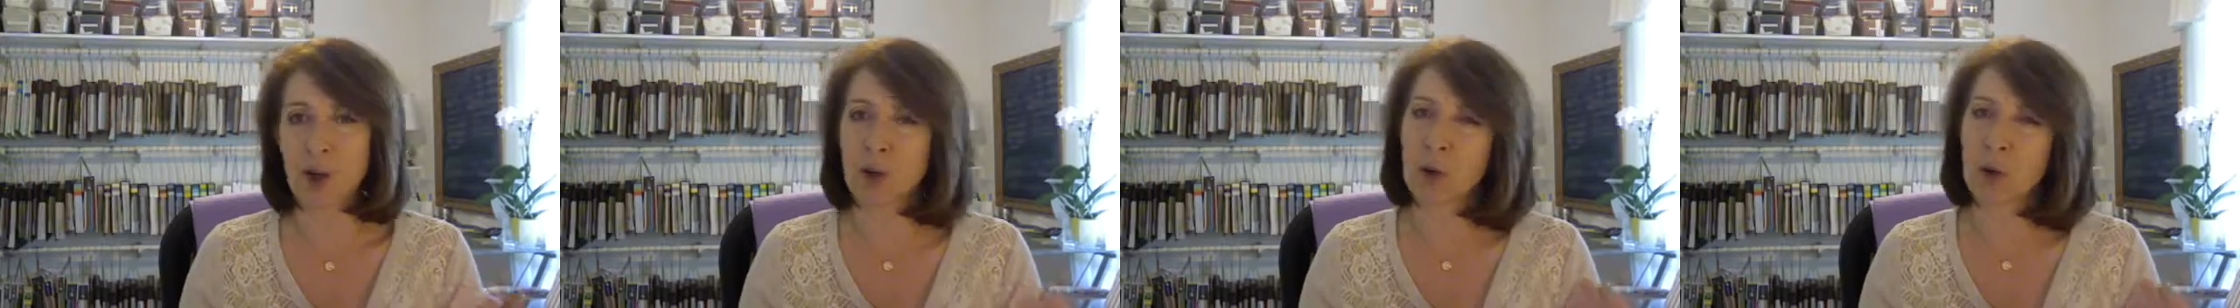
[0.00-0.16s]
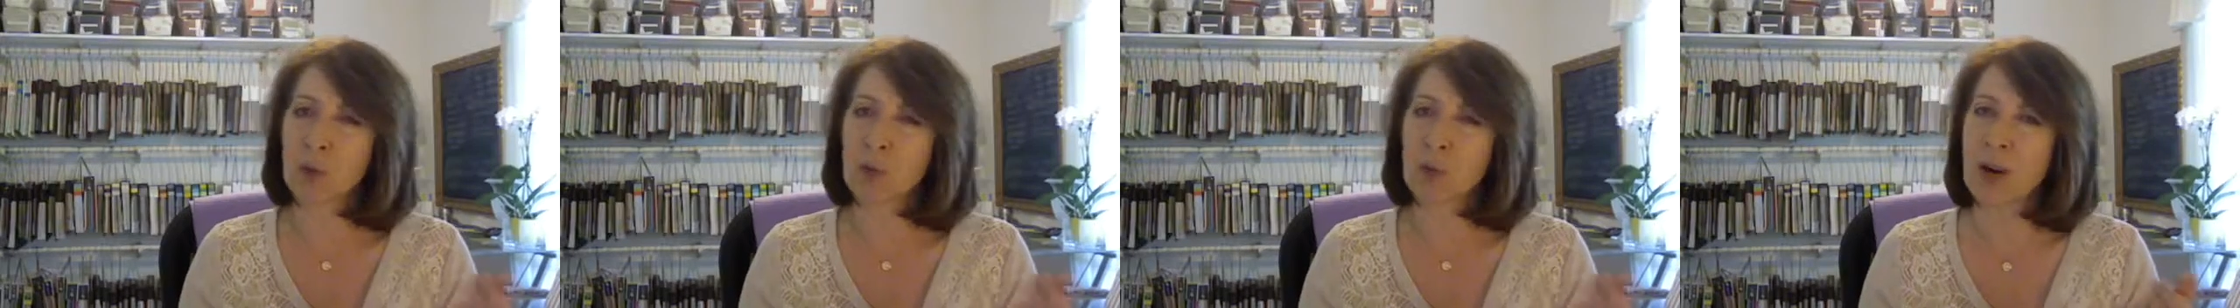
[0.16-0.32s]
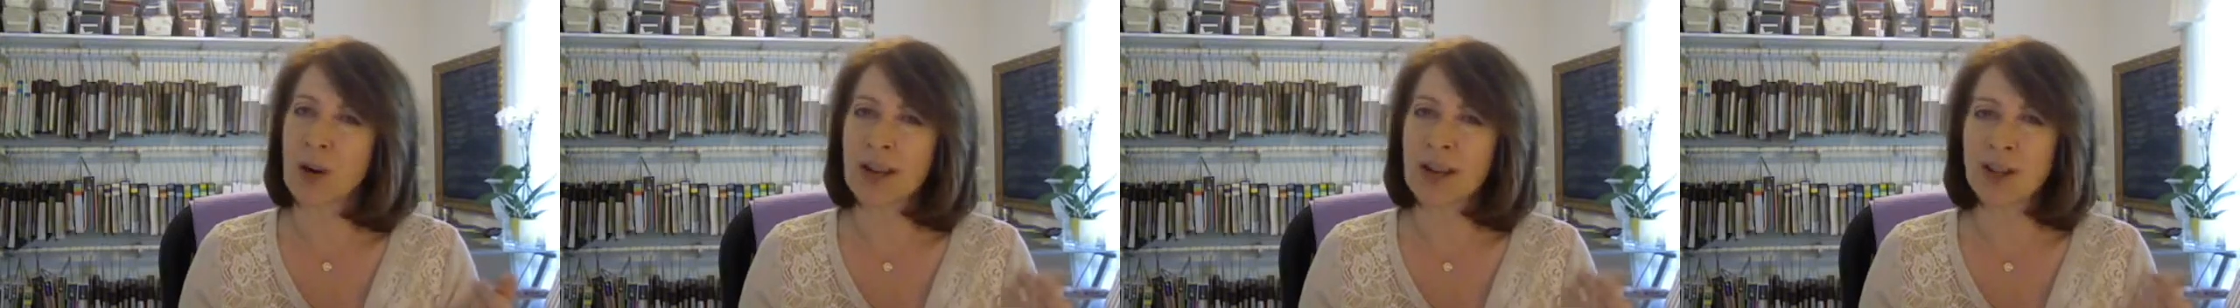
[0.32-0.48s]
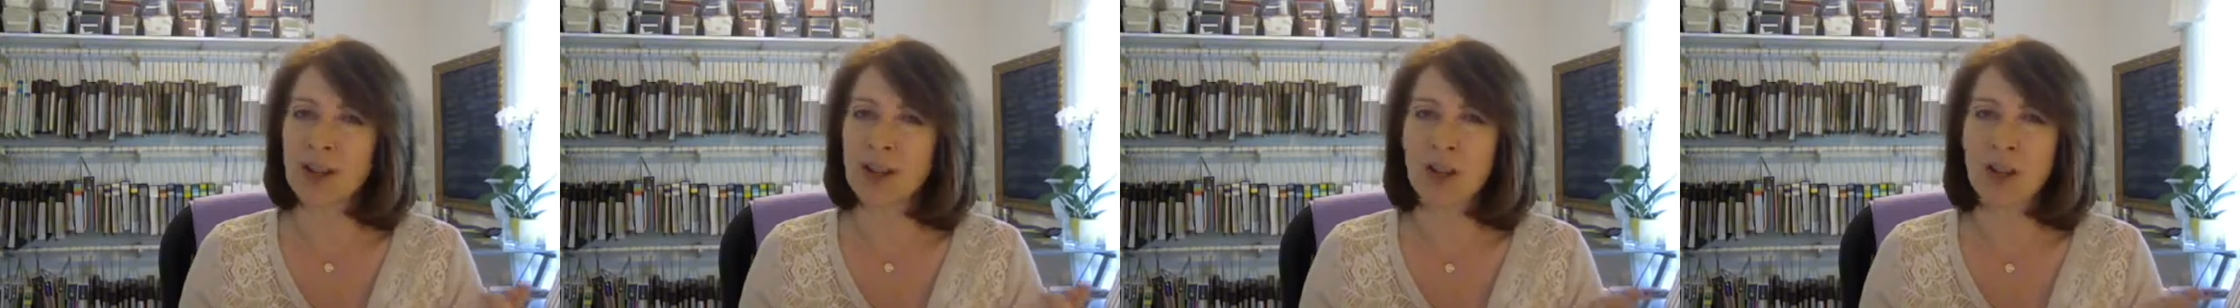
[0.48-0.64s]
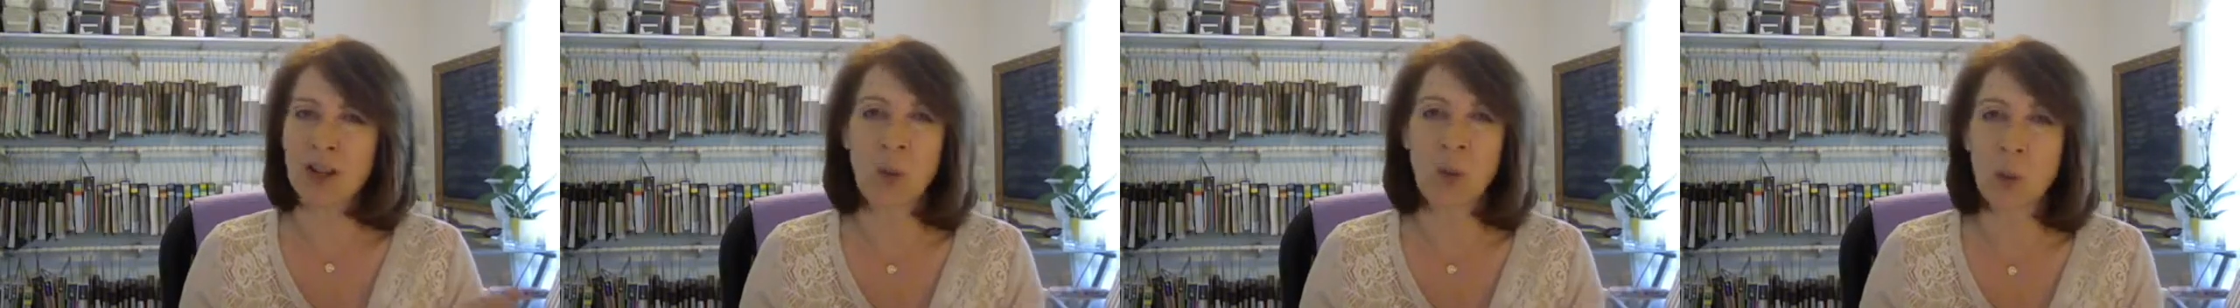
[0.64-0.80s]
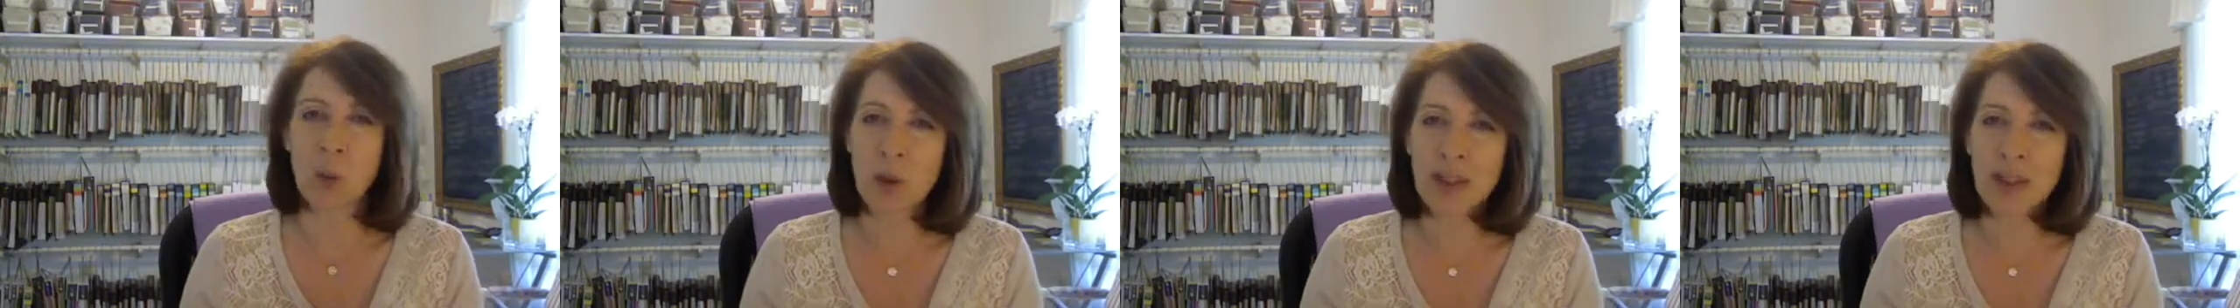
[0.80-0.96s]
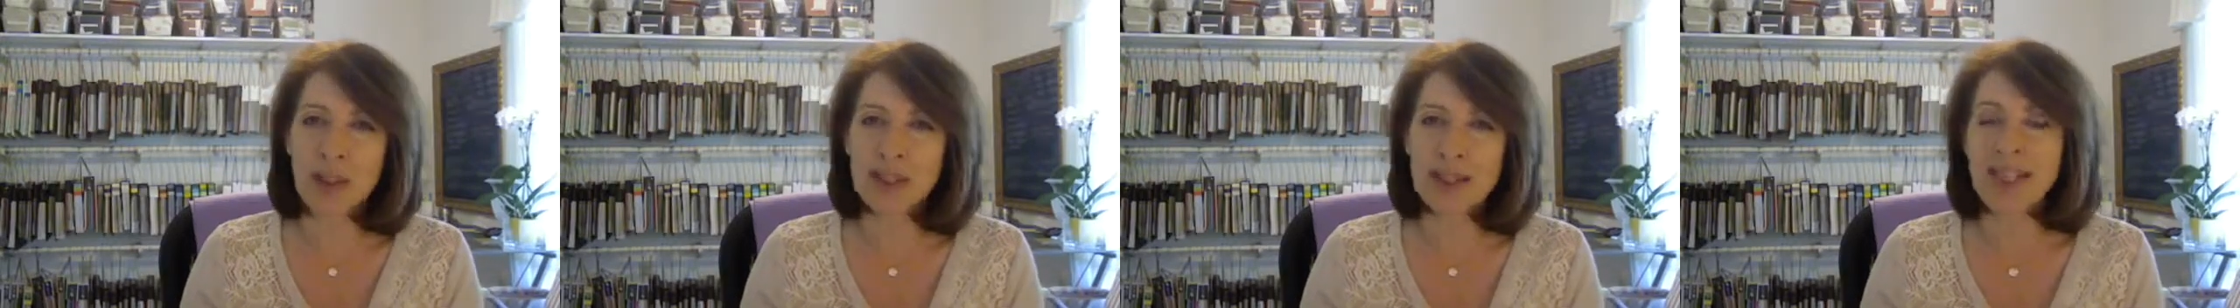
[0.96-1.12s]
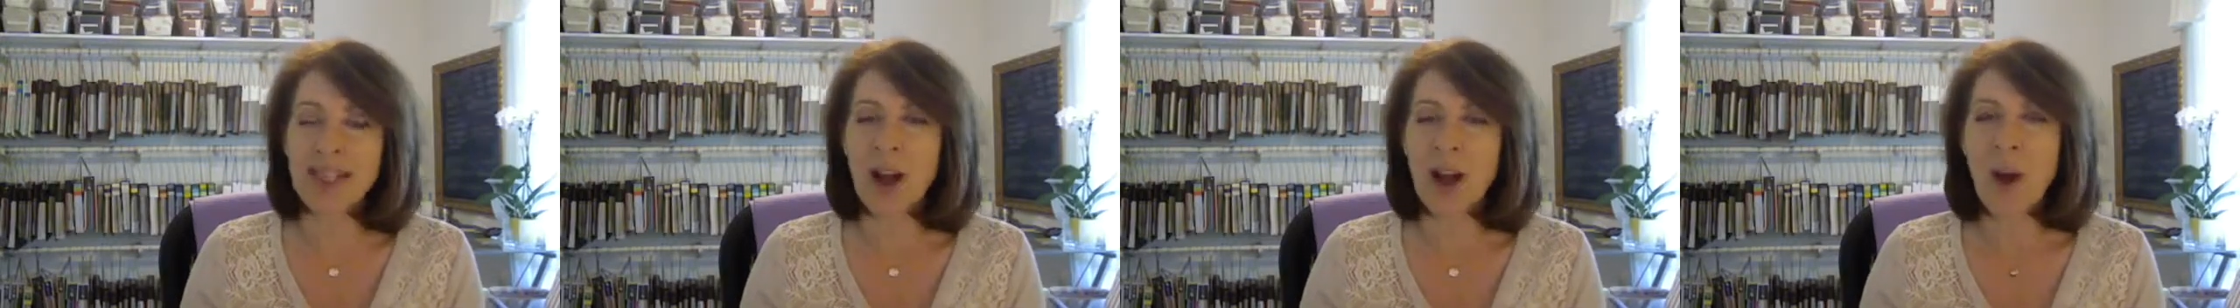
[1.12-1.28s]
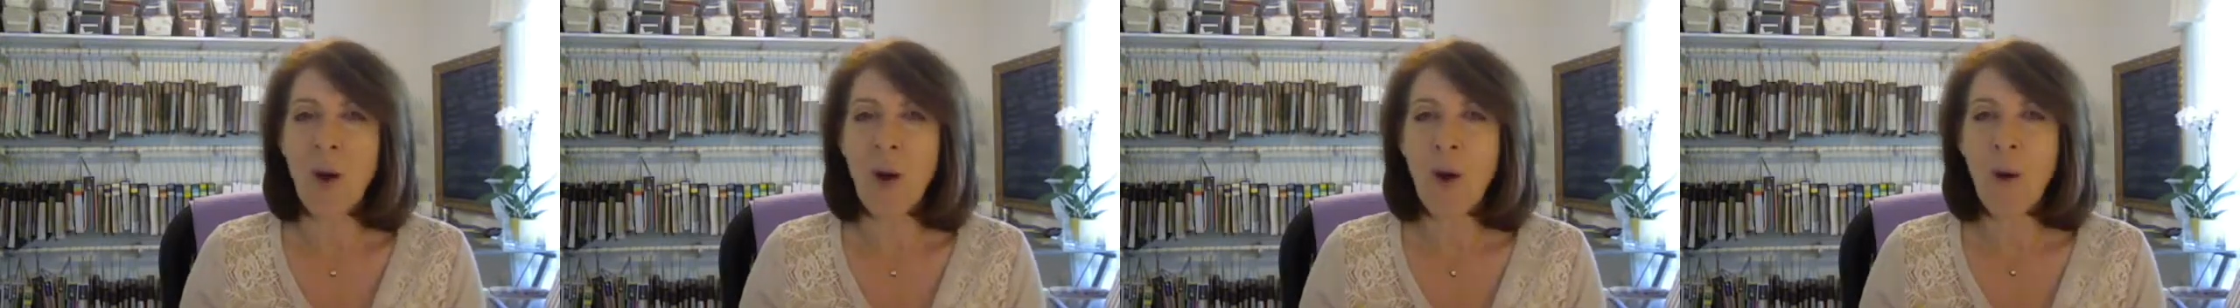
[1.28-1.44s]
crushed quartz,